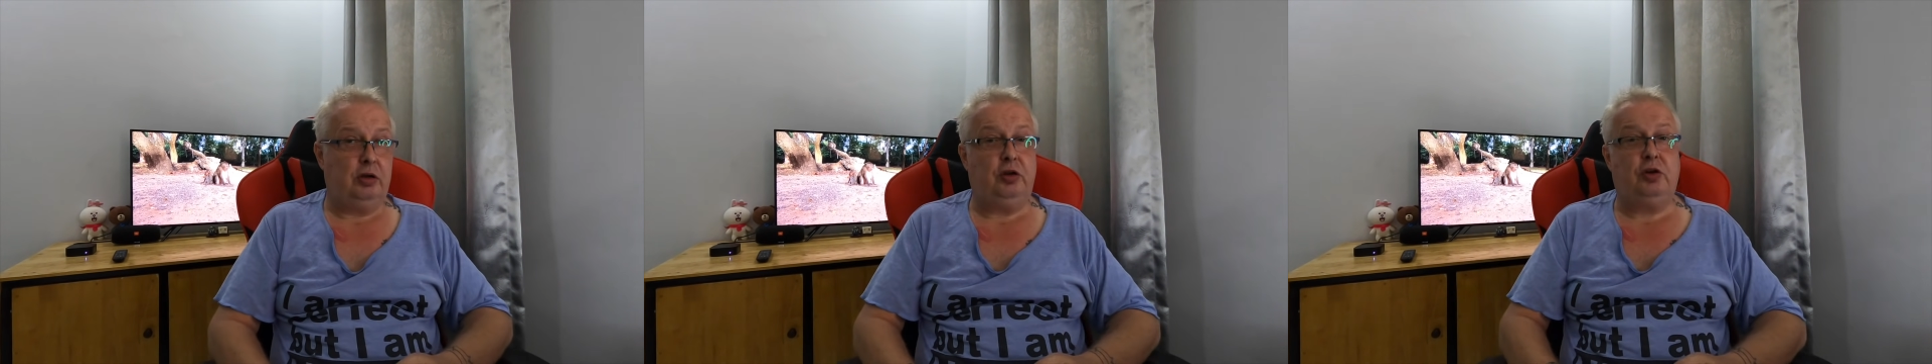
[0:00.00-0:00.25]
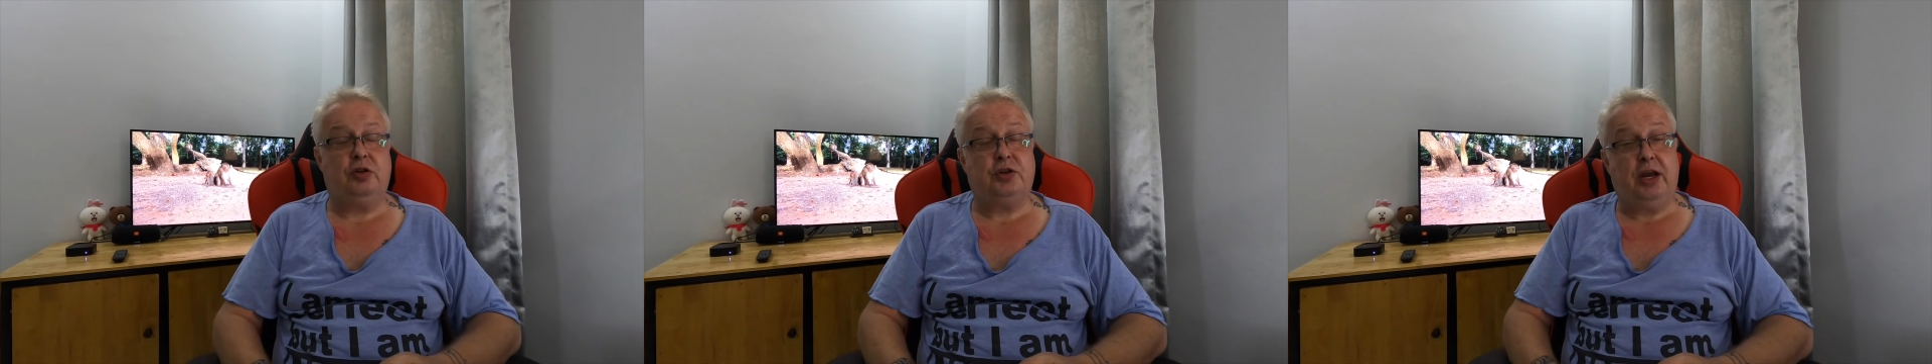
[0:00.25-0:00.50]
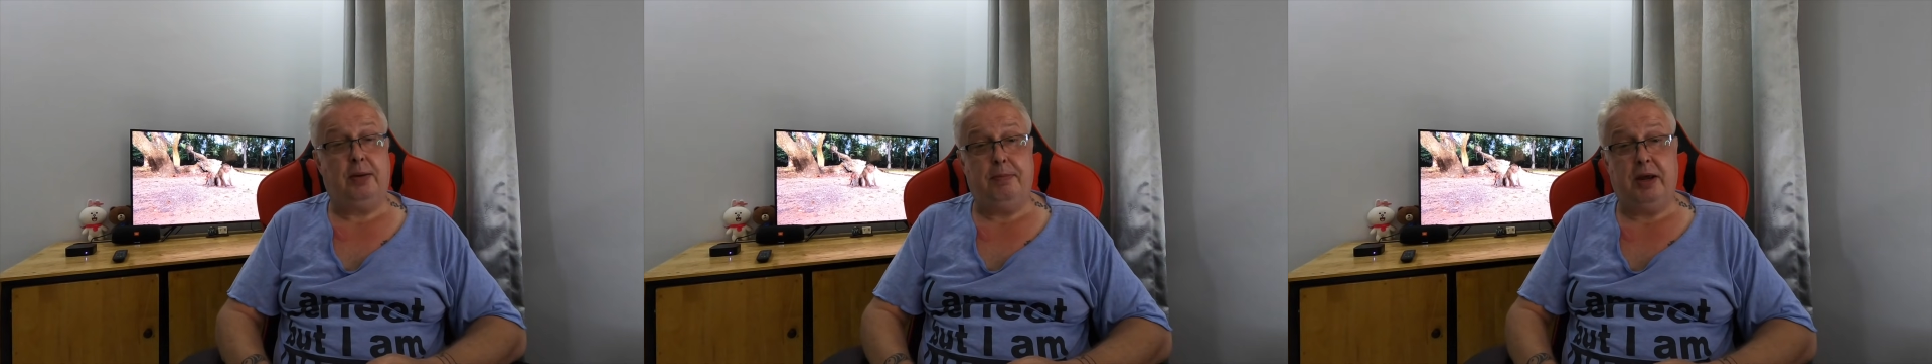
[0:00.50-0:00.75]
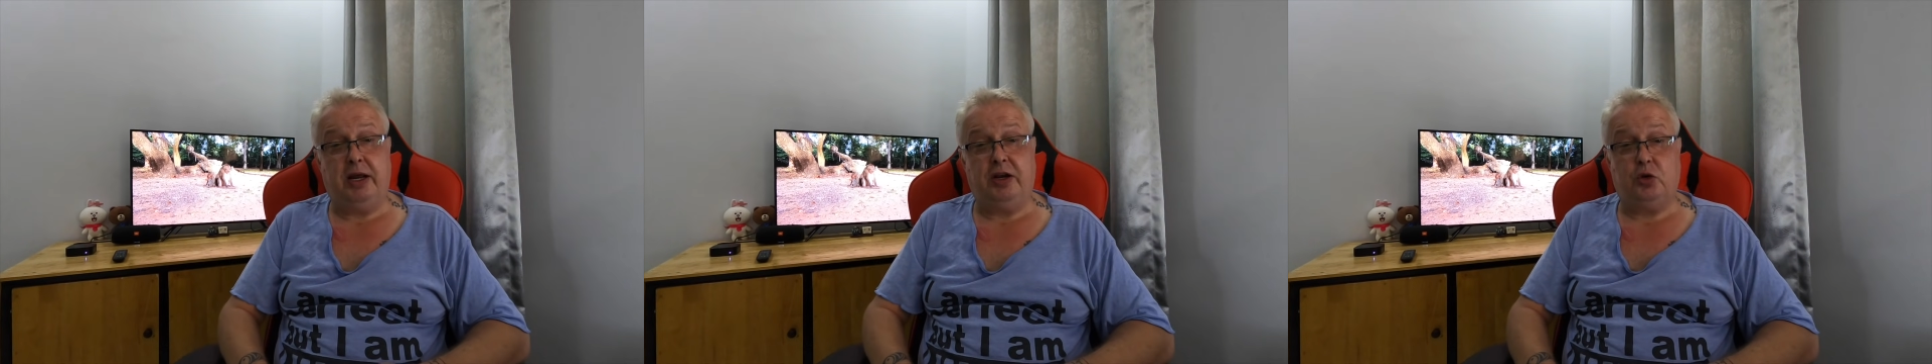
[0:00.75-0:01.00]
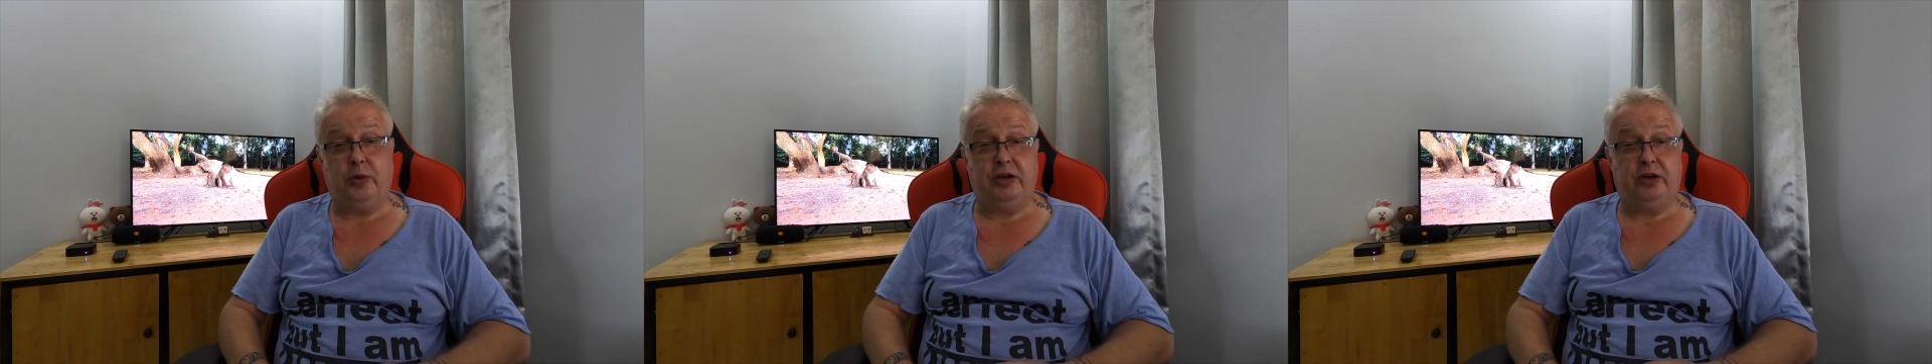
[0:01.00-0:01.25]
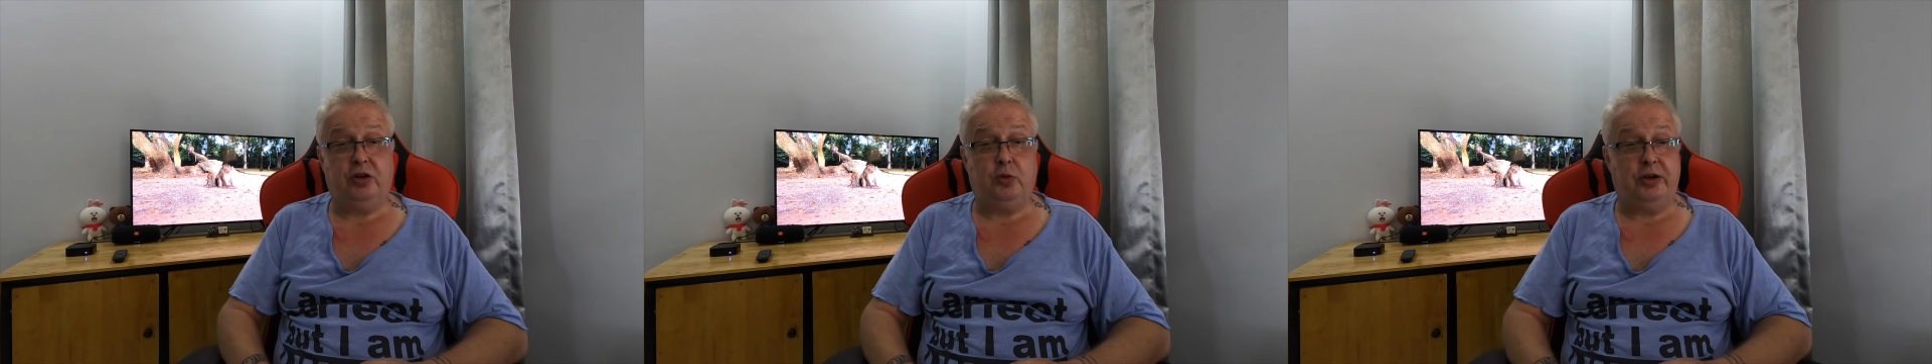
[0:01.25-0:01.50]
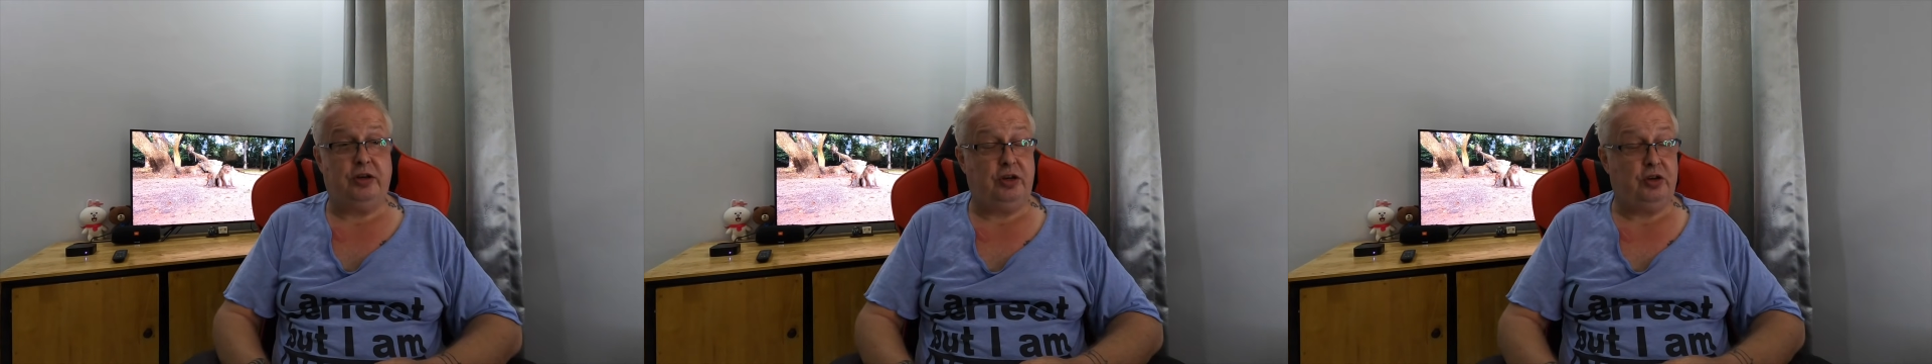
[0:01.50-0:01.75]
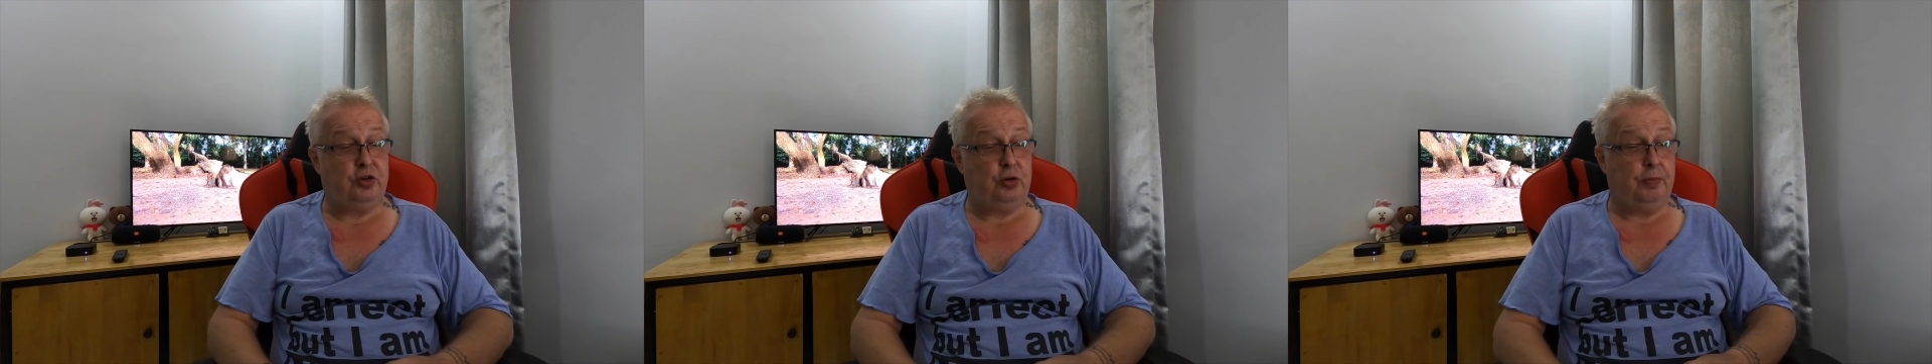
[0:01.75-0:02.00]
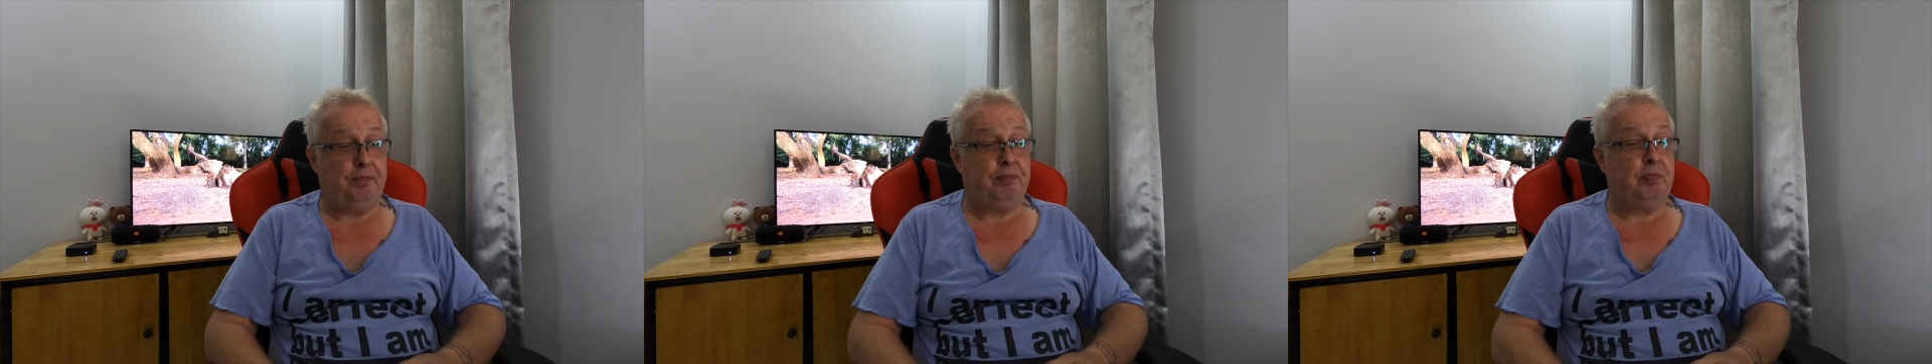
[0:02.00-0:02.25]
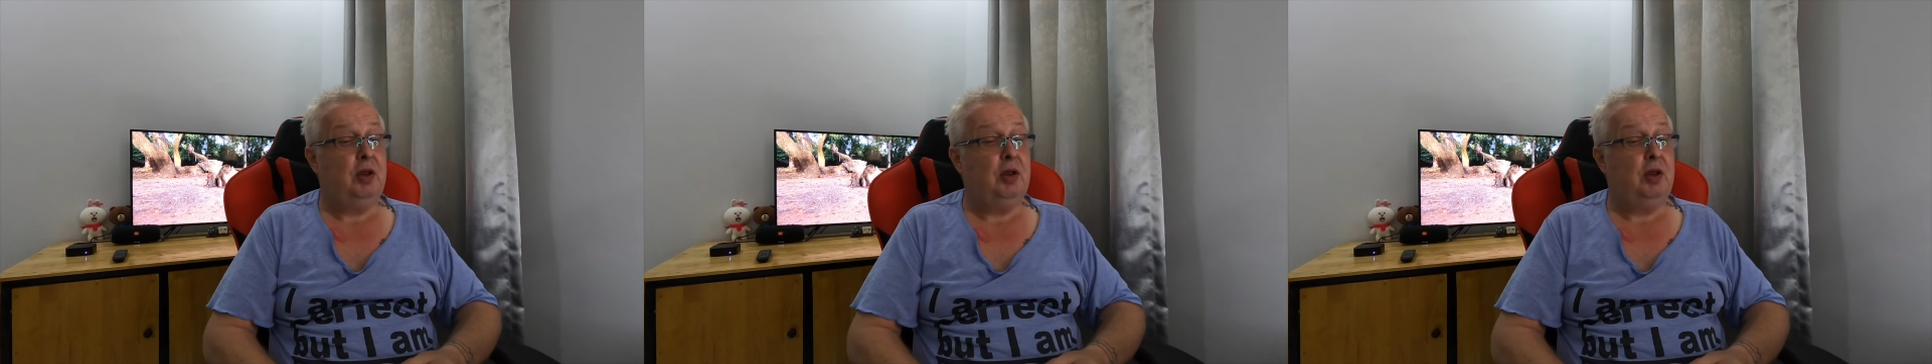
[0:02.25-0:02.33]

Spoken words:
you could say, May 2022.